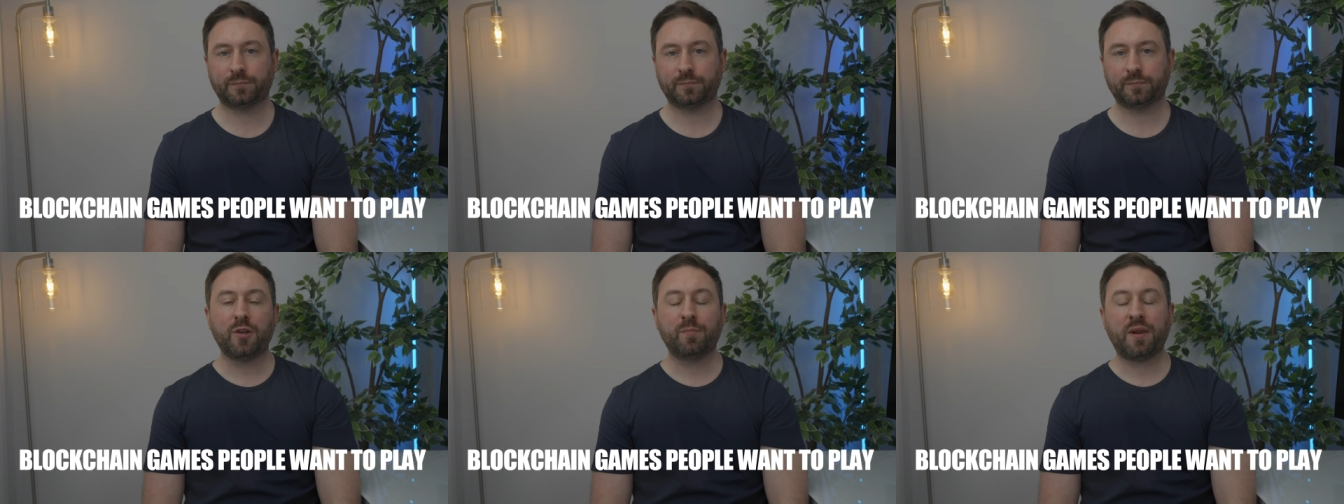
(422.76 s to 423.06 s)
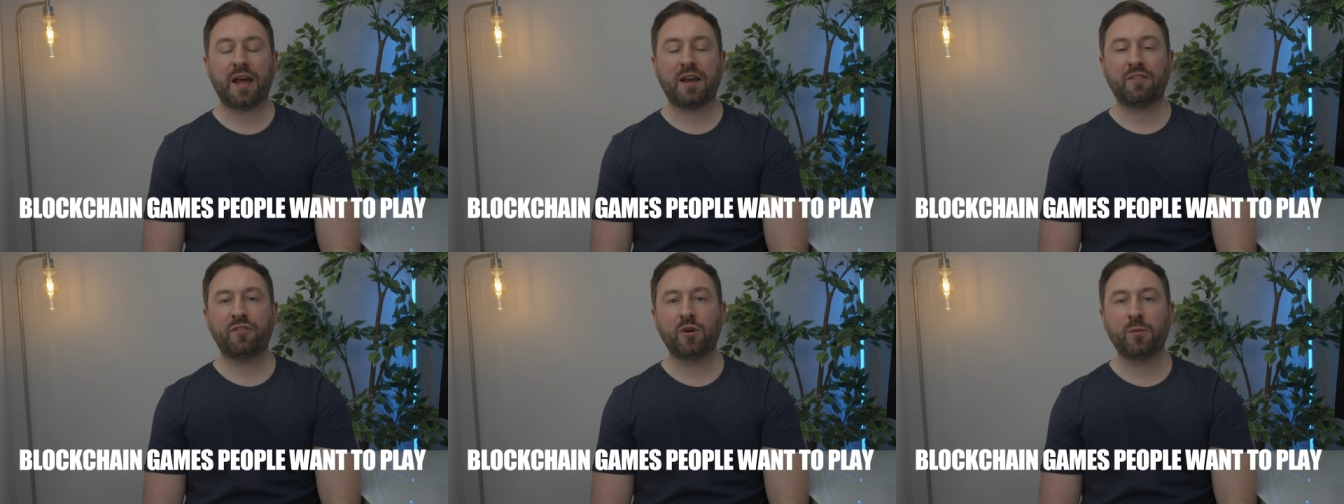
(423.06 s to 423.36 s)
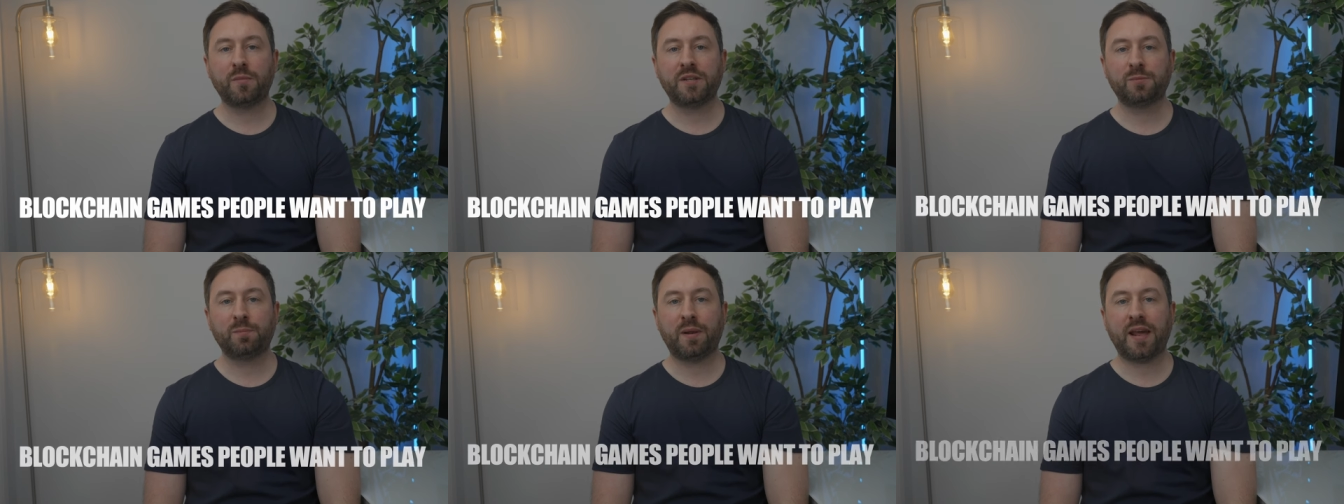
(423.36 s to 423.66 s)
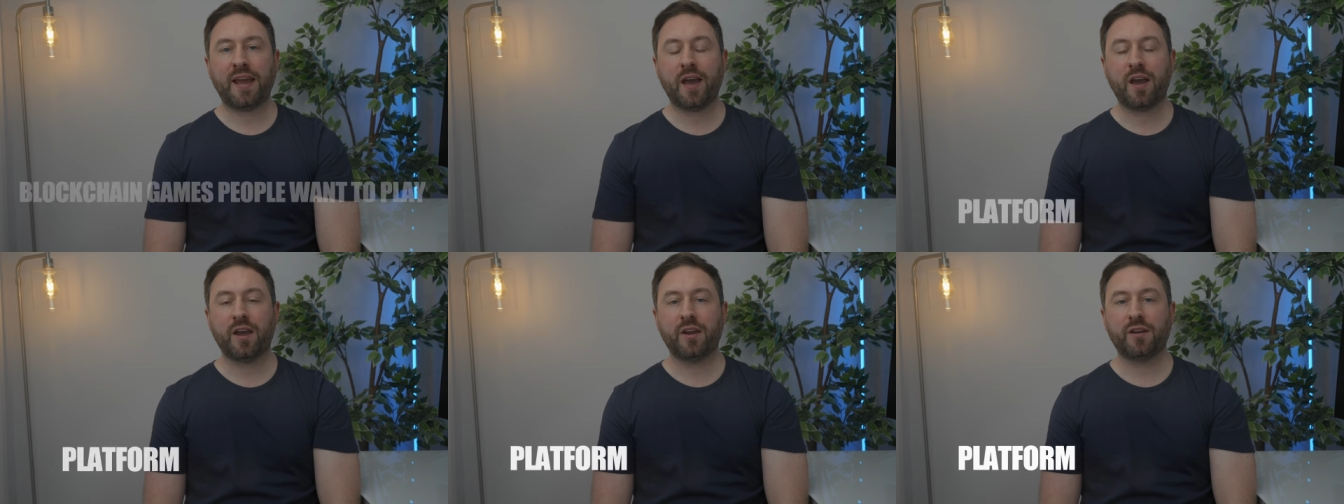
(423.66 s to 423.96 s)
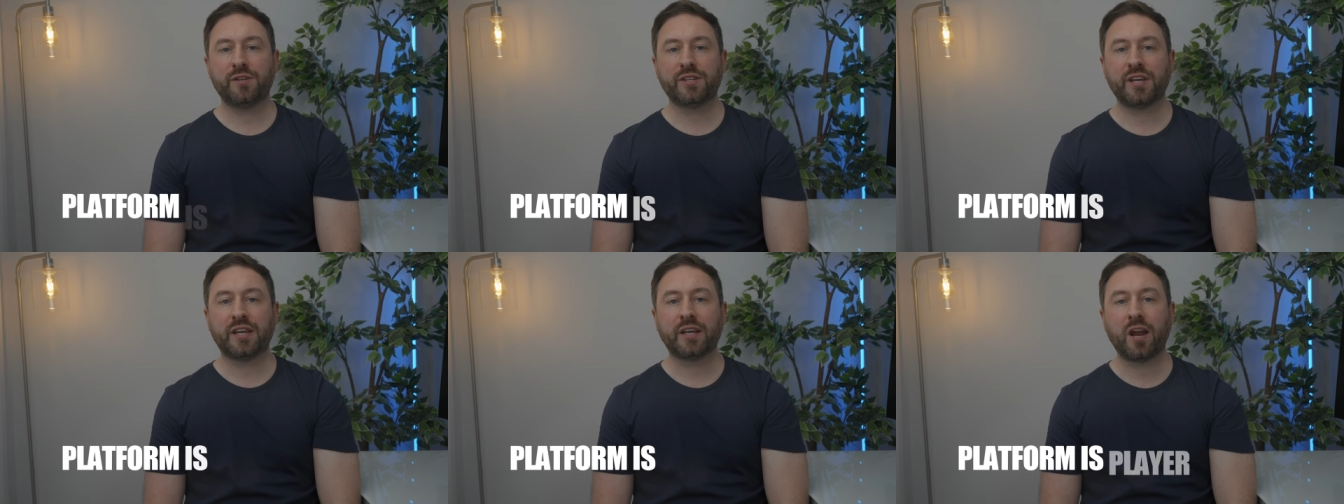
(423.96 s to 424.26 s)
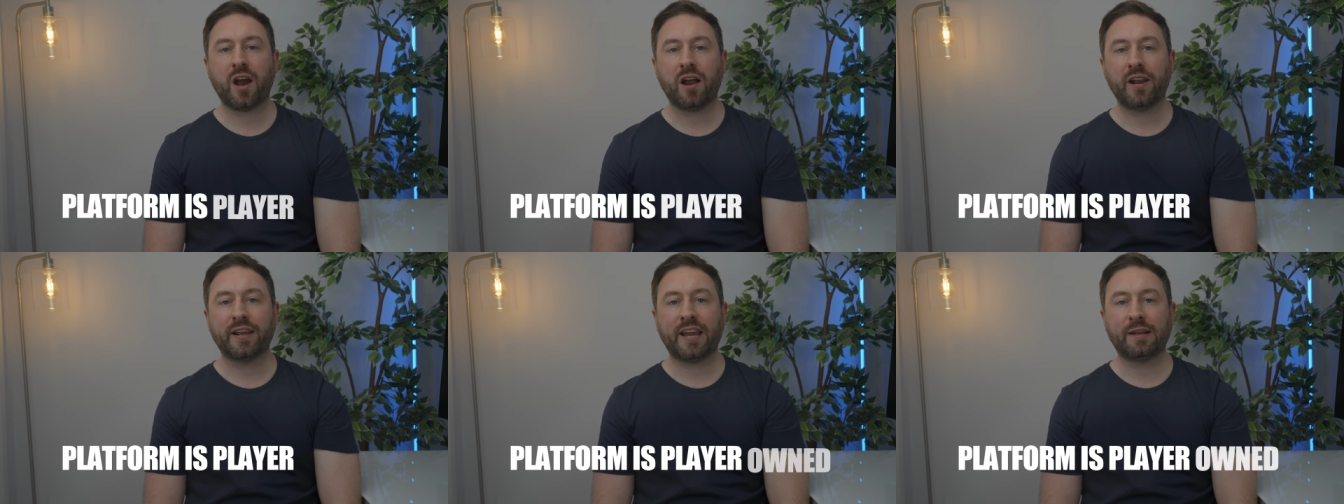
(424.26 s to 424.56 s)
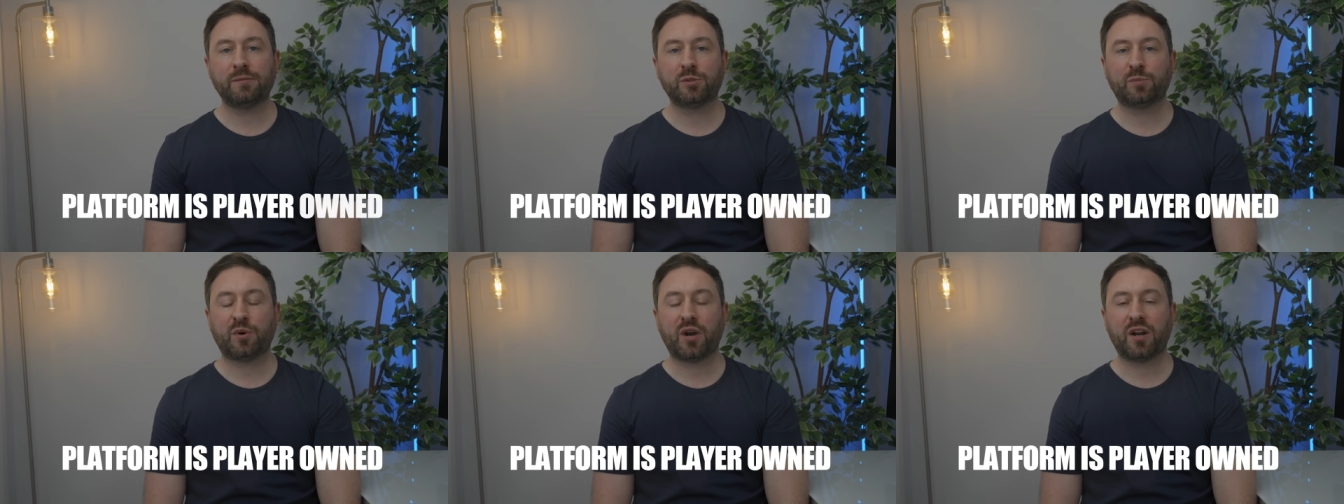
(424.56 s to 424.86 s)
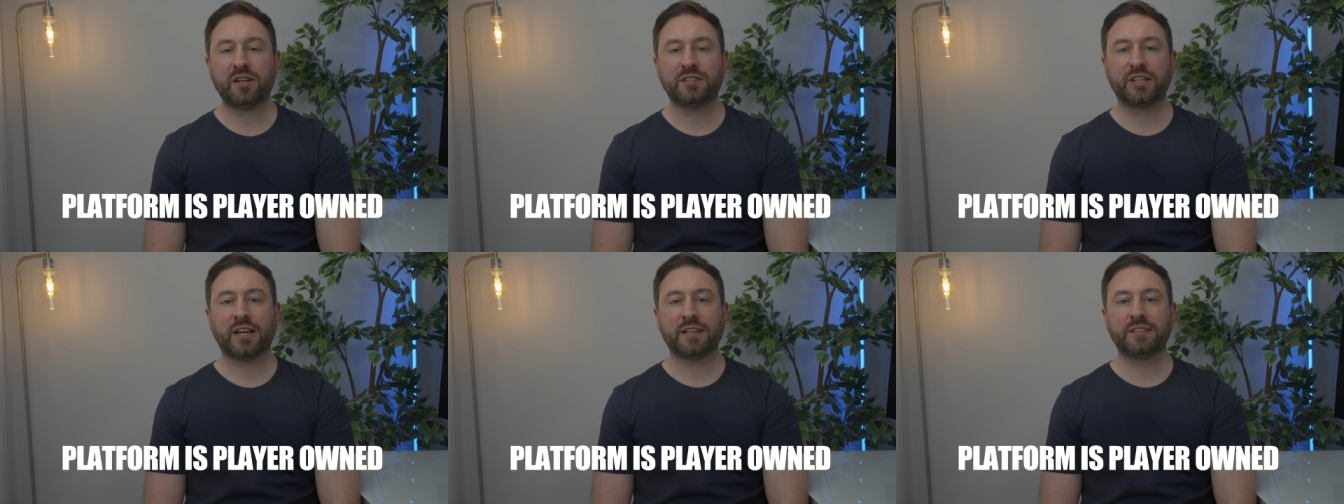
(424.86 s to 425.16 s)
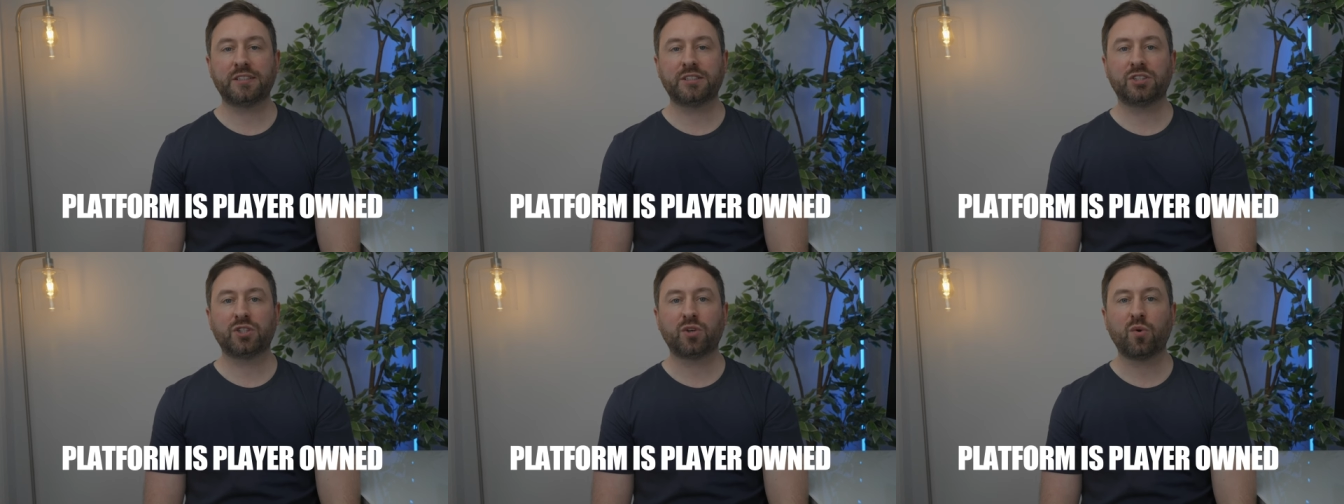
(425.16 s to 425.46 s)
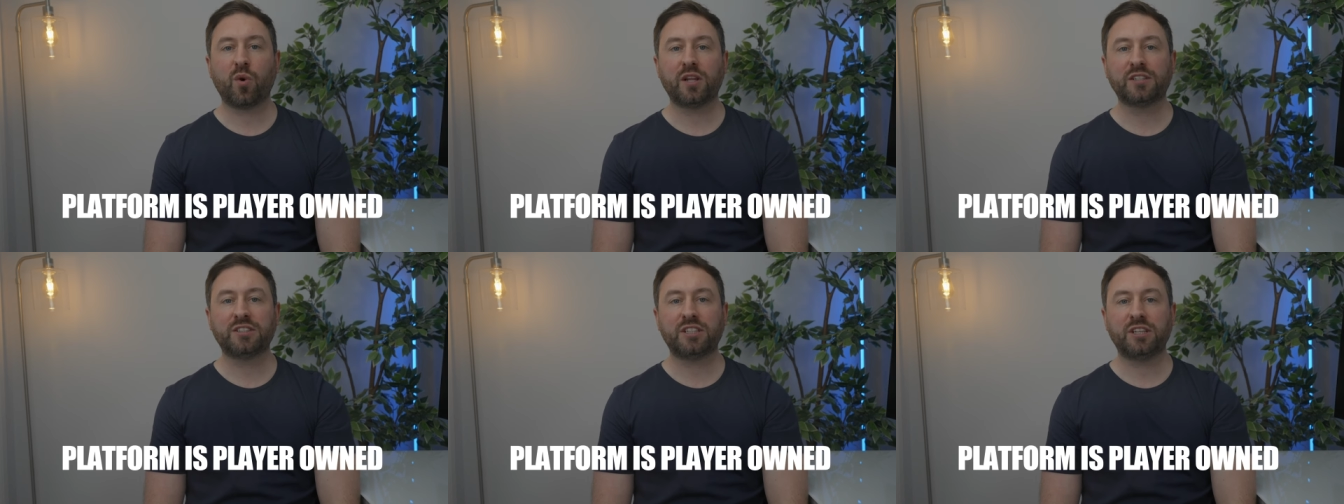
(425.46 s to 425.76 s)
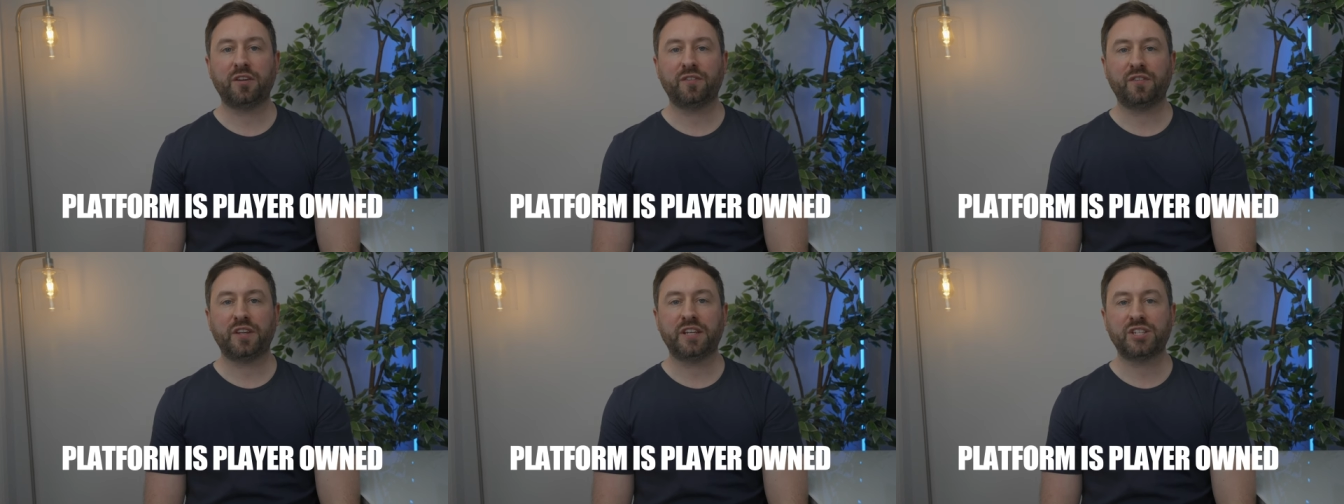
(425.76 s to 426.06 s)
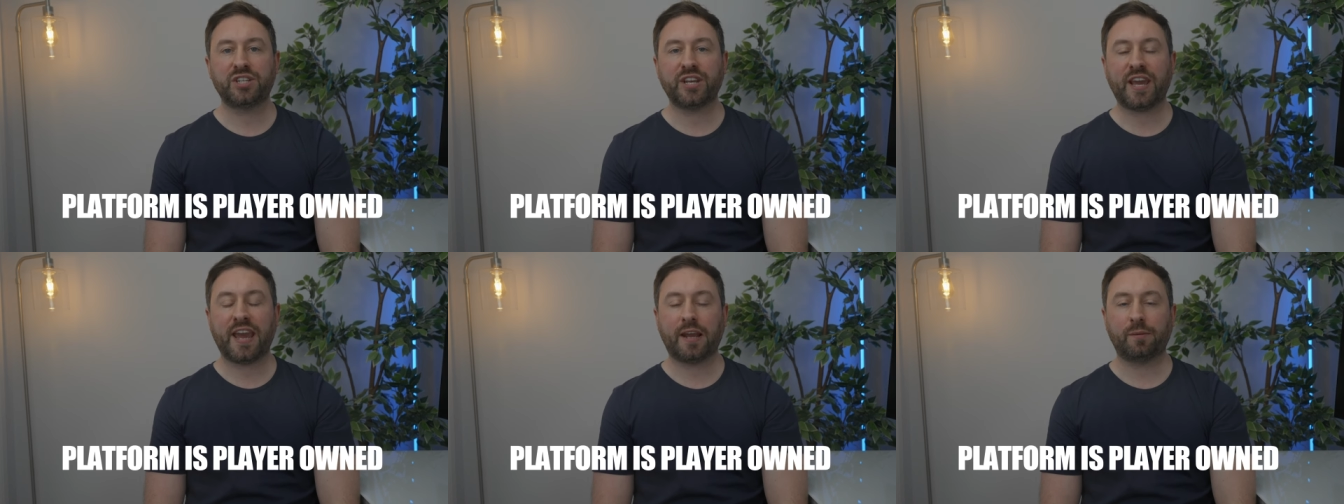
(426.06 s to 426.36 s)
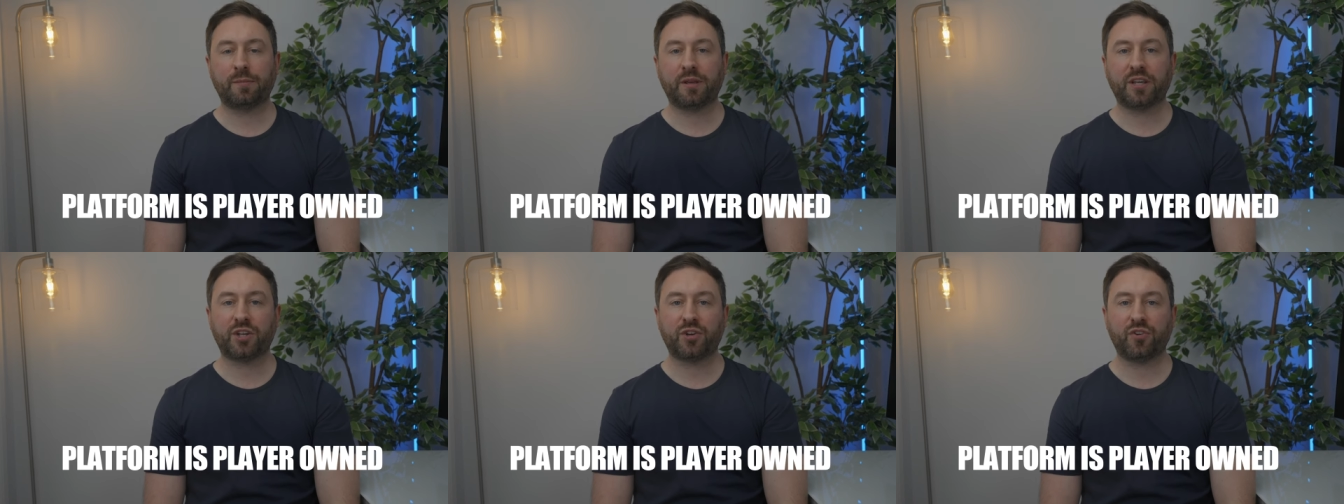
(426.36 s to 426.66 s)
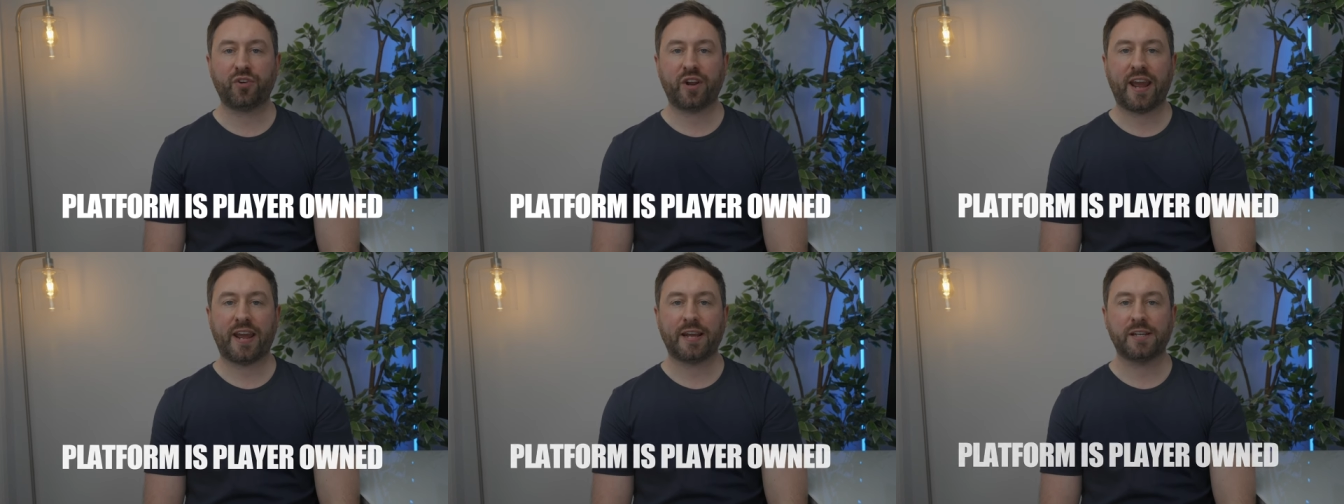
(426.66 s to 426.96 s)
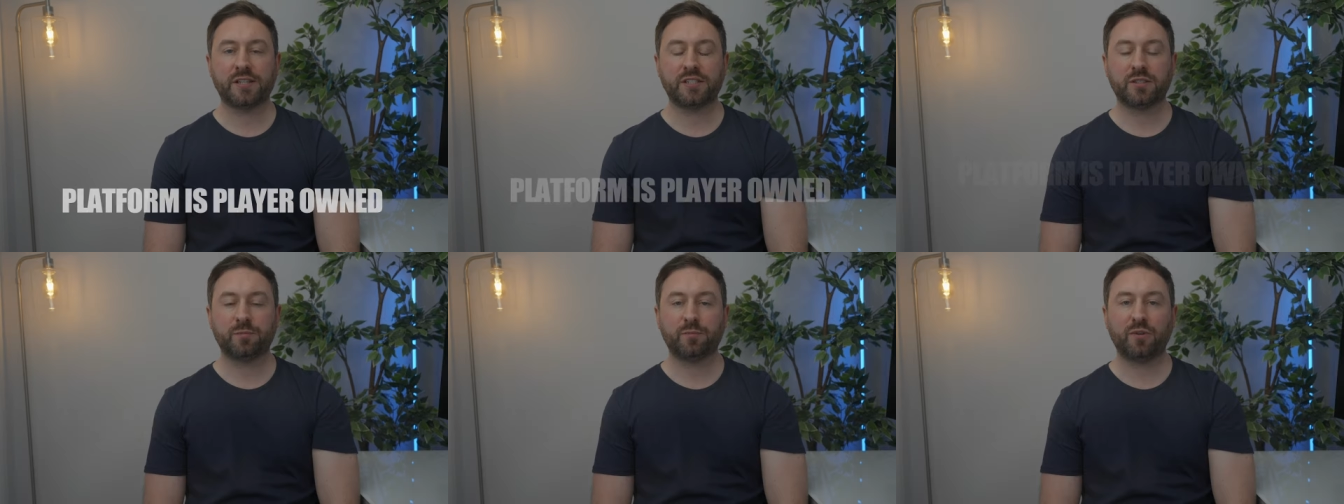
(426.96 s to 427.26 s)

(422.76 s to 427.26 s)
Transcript: The platform is player owned and Gala Games prioritises the quality of each game it creates